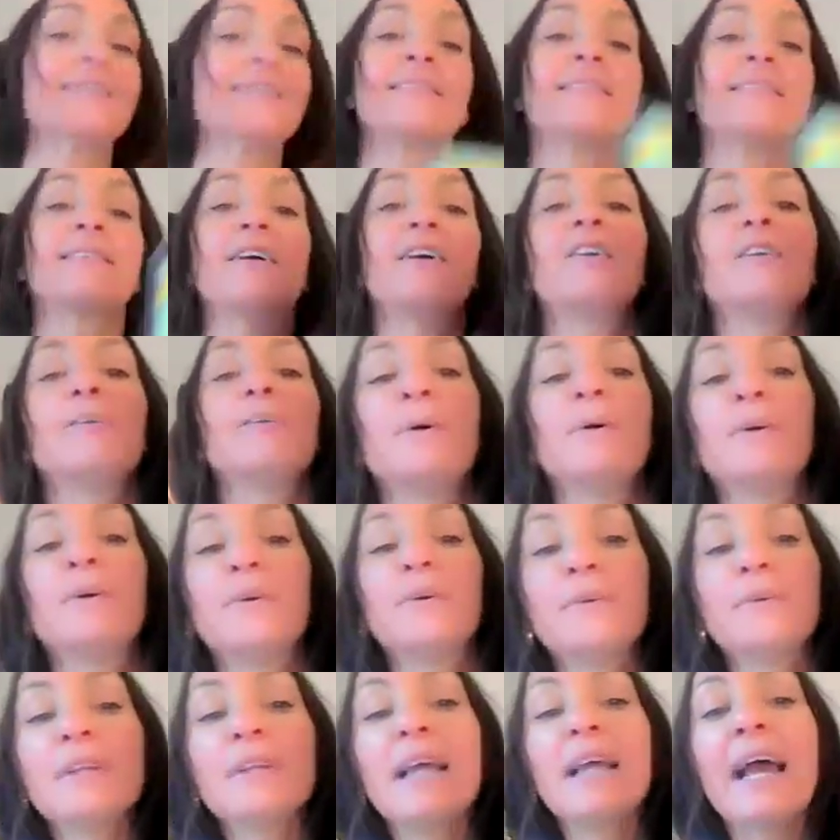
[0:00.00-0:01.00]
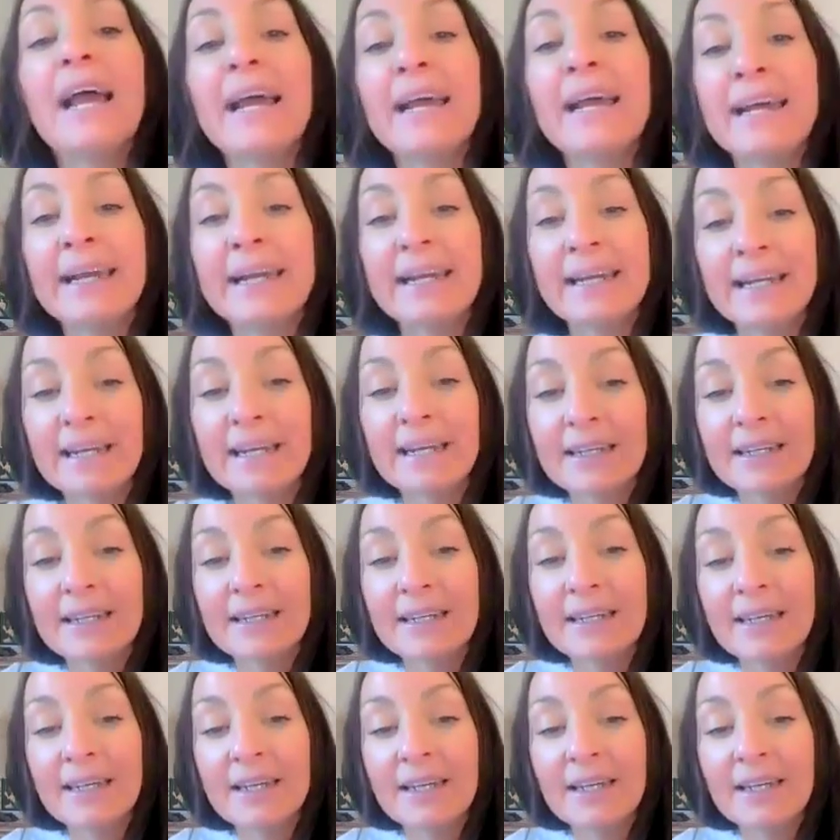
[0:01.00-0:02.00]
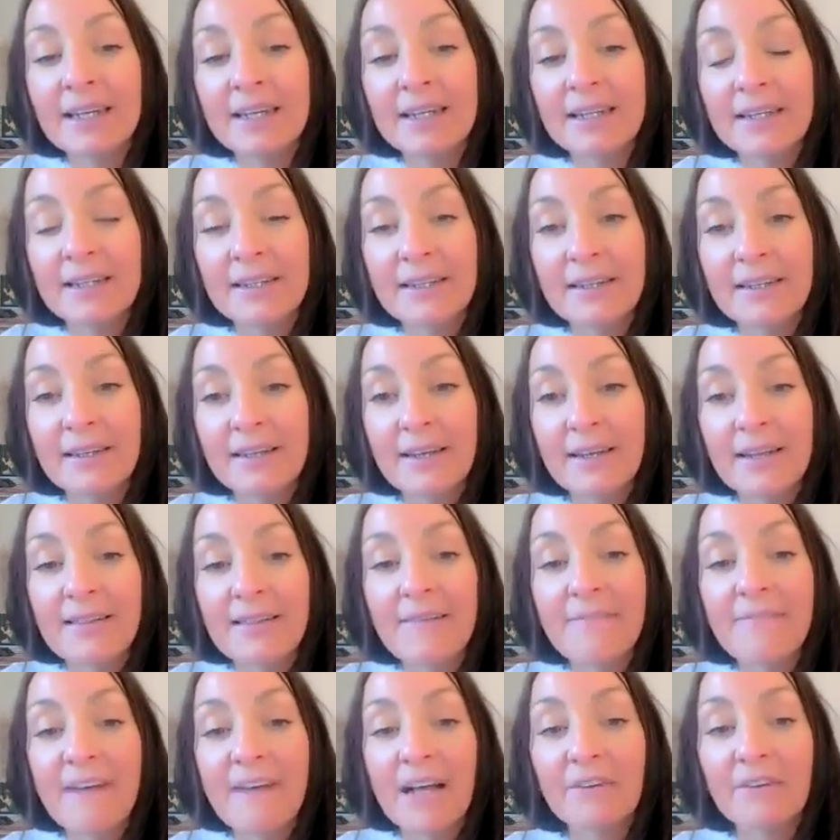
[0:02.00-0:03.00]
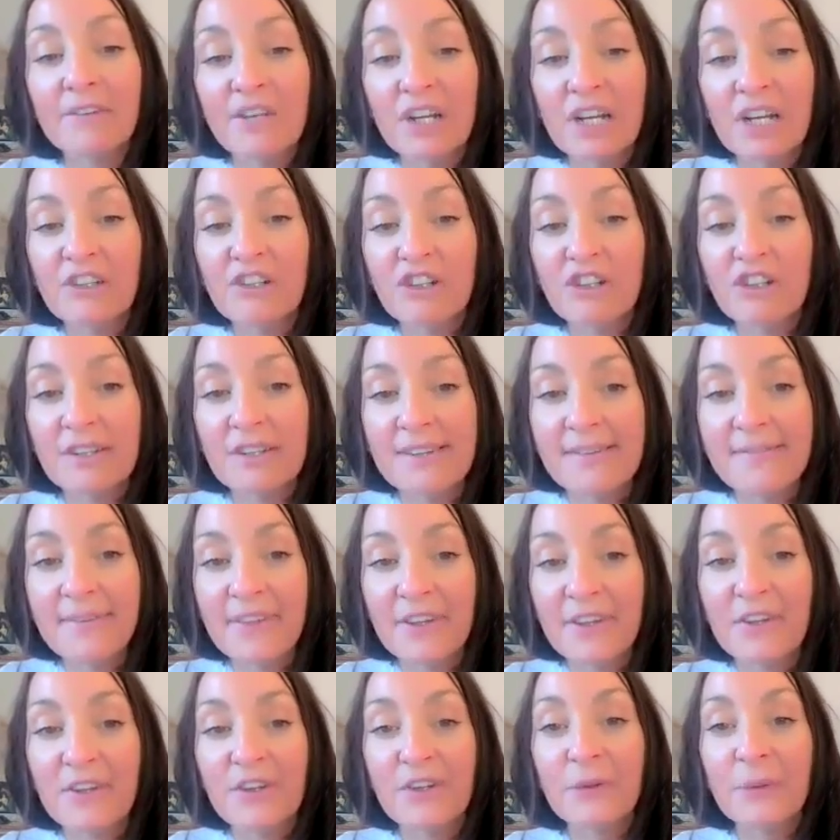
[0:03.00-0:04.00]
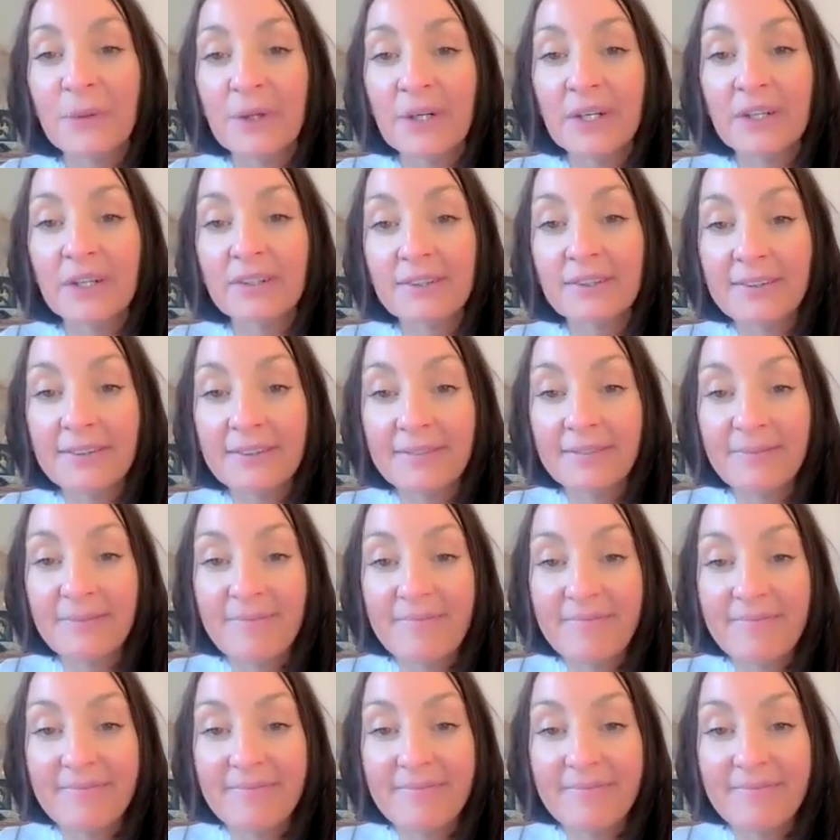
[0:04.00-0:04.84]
This is all about laying the foundations for the new earth.